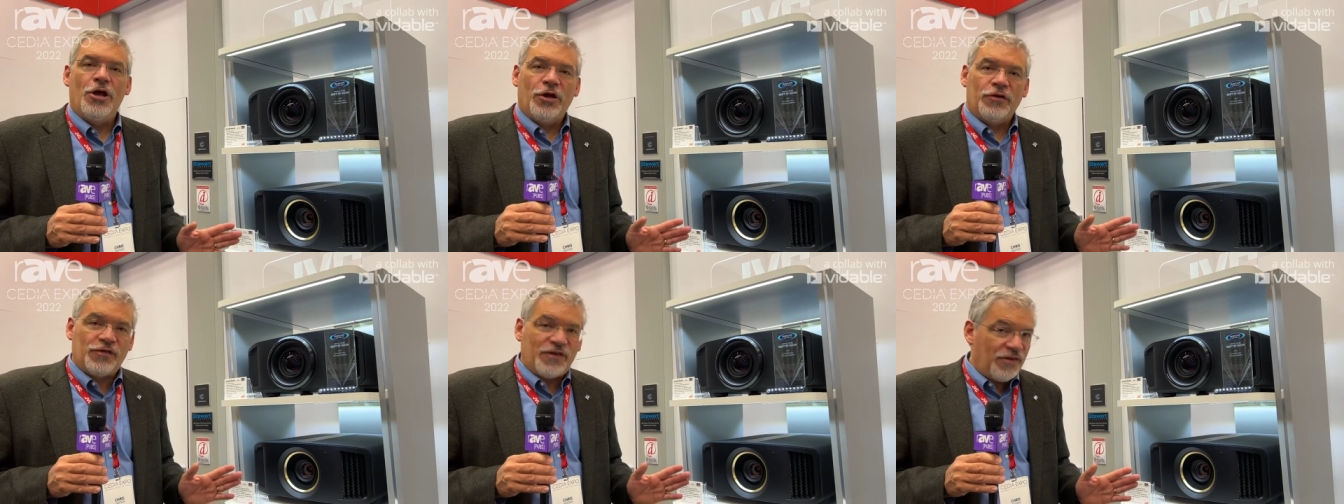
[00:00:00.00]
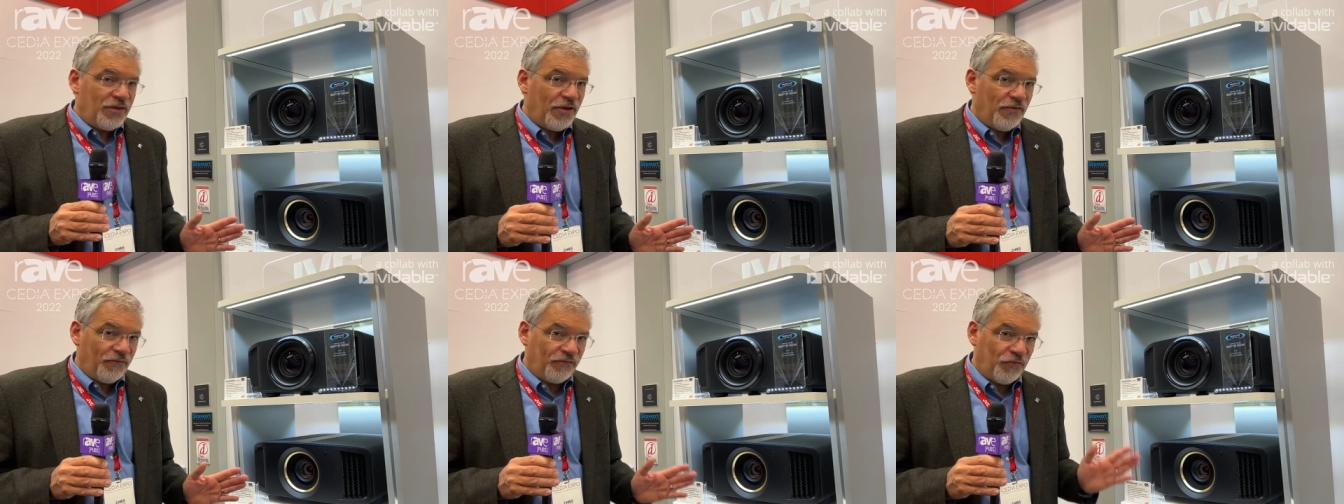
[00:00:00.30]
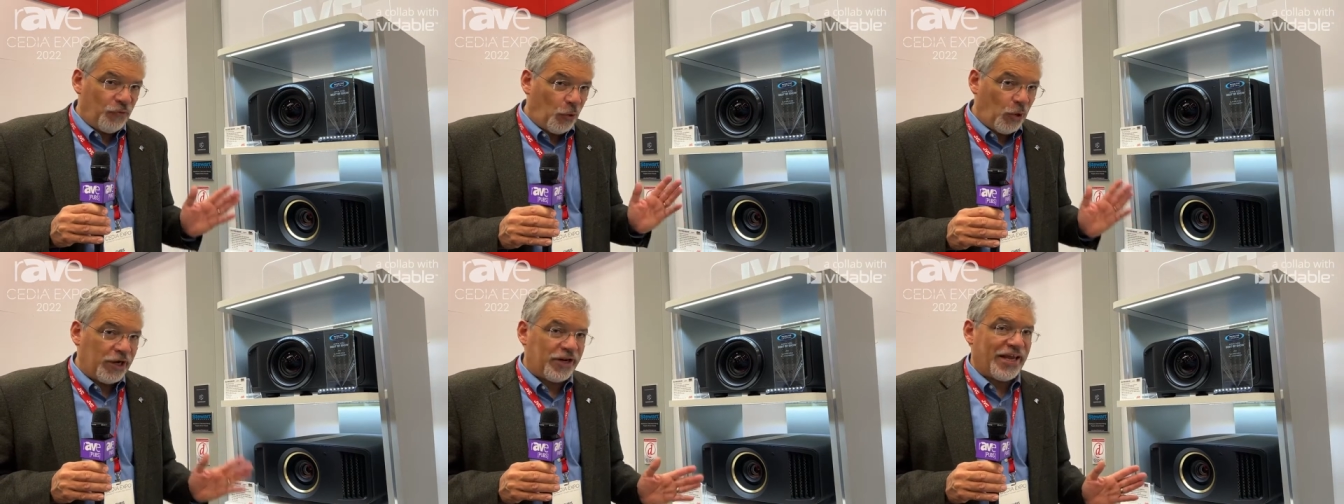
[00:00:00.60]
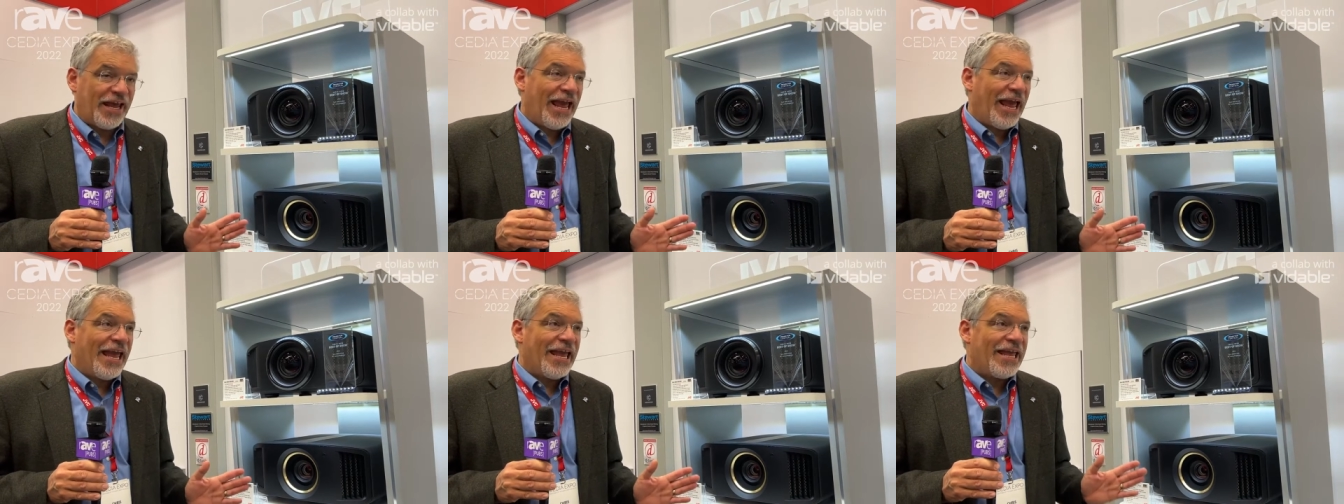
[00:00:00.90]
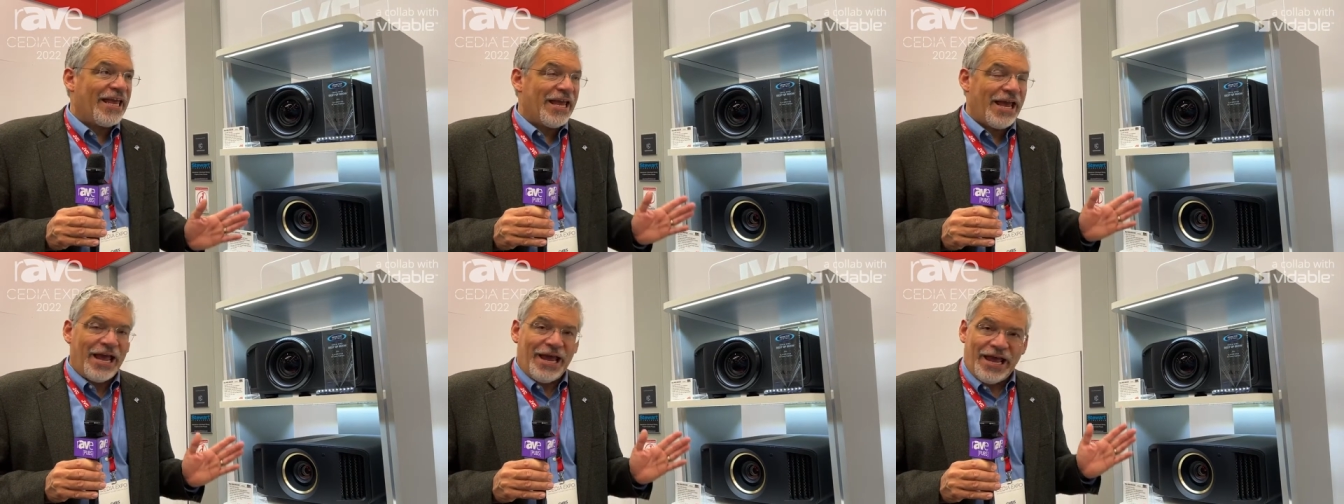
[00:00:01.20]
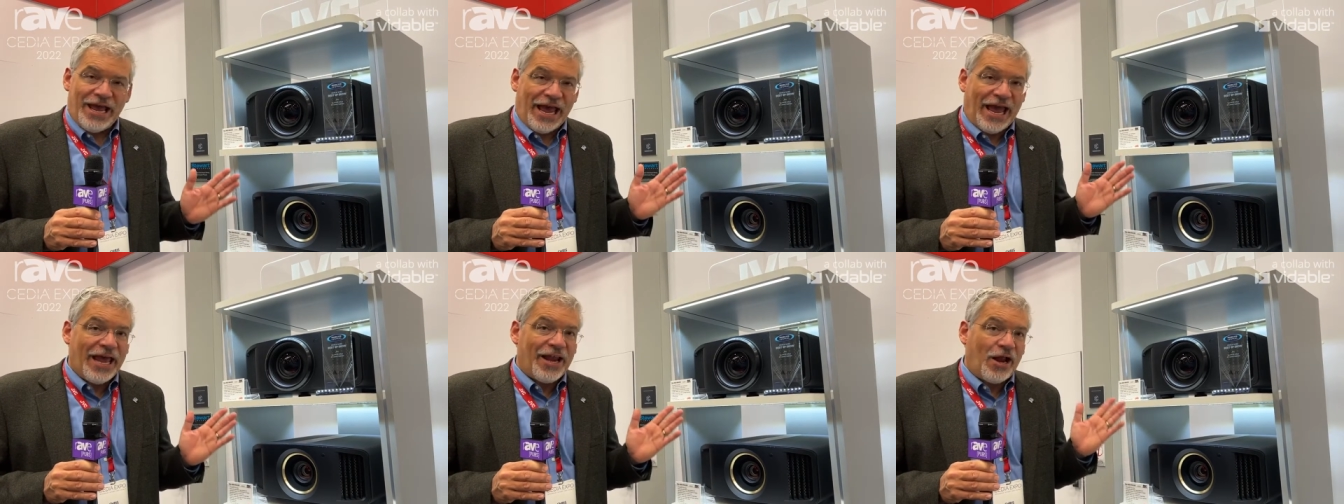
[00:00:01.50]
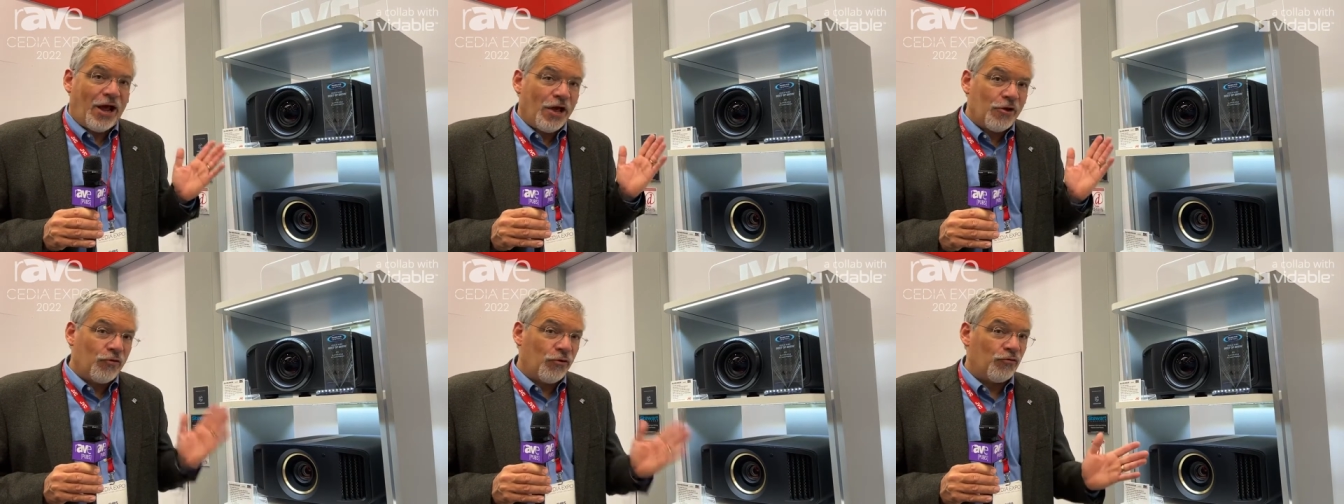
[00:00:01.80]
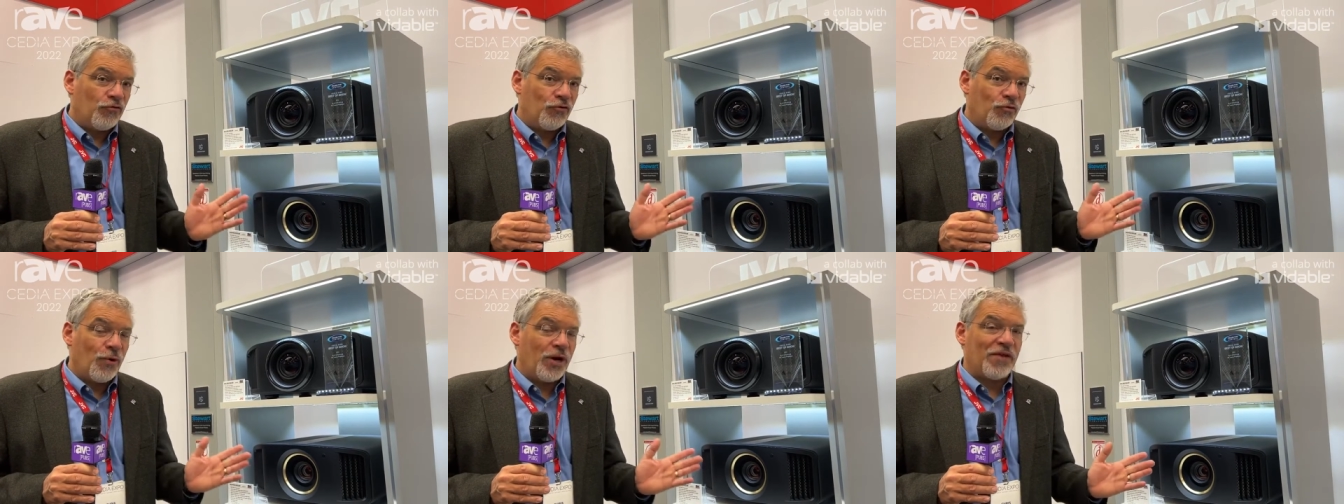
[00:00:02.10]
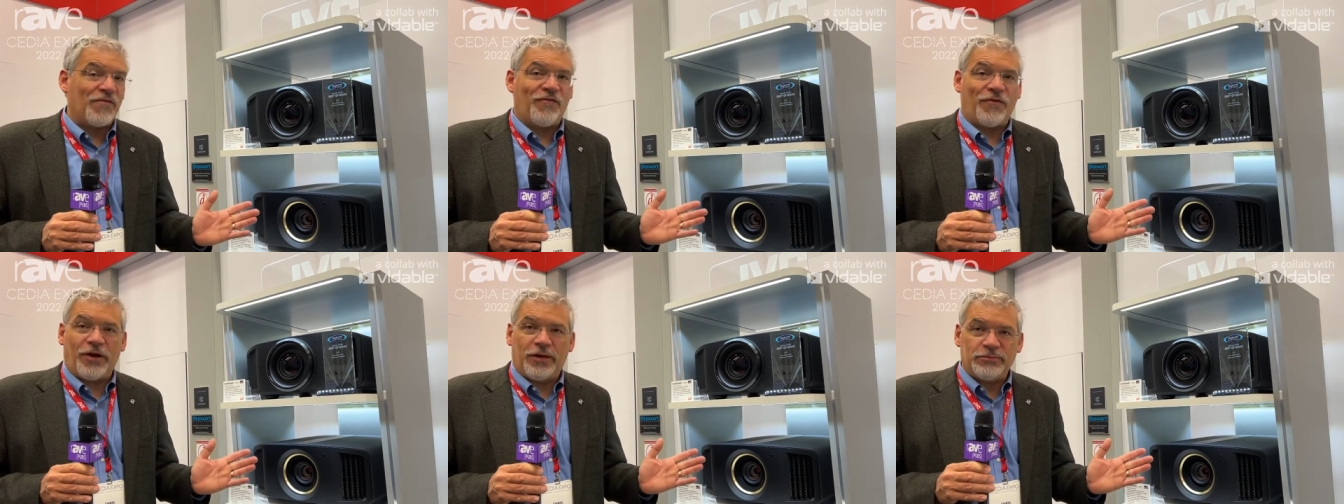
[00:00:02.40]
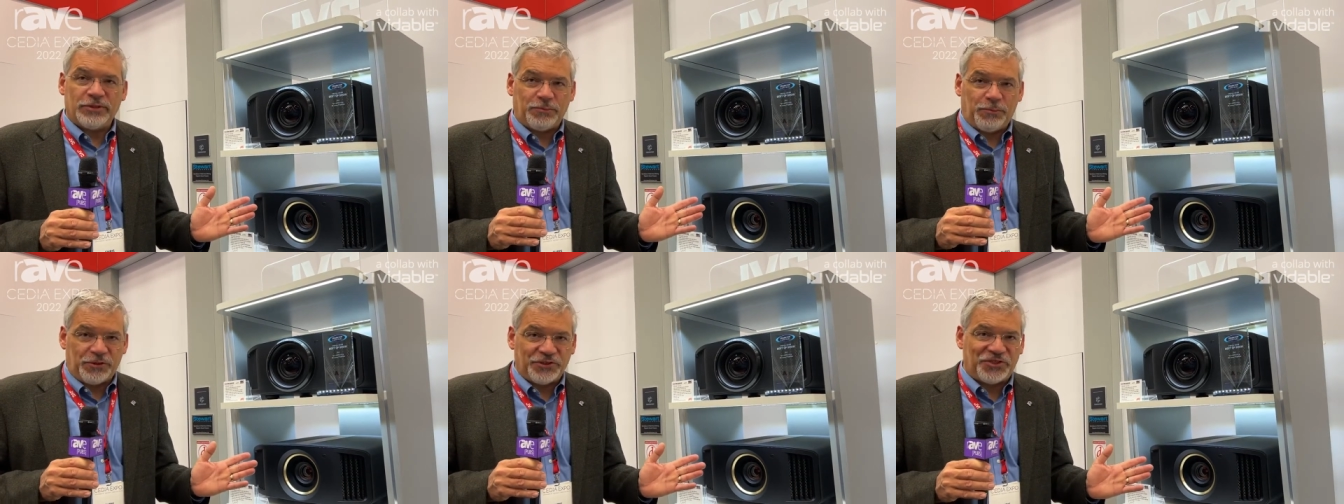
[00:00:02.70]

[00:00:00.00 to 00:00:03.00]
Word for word: to the 4K at 120 frames per